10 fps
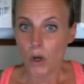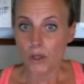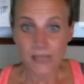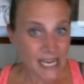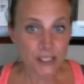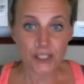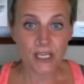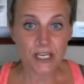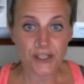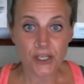
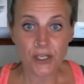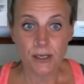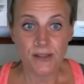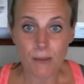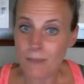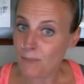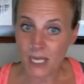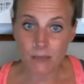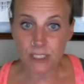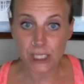legislation that
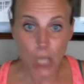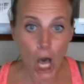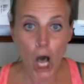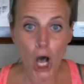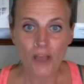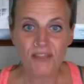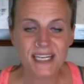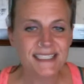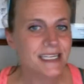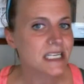becomes law that
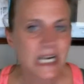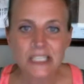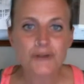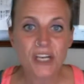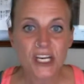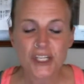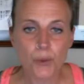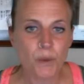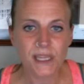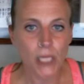is in contradiction
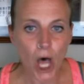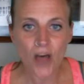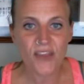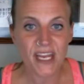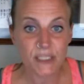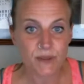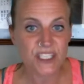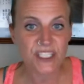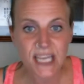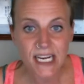with law that has been
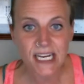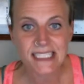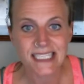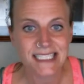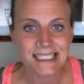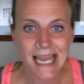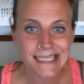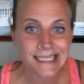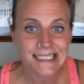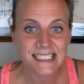standing since
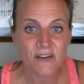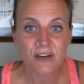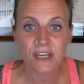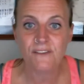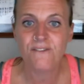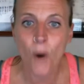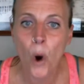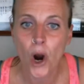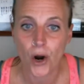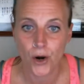
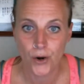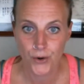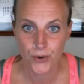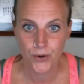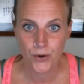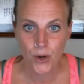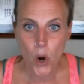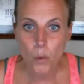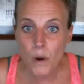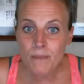1974.
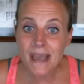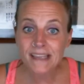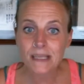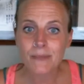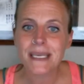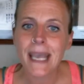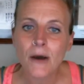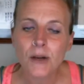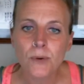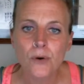We make them
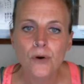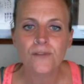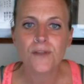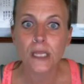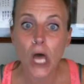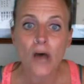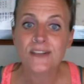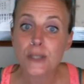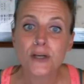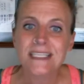accountable for the law
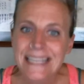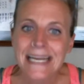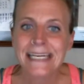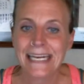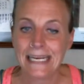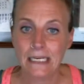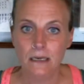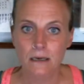that's already standing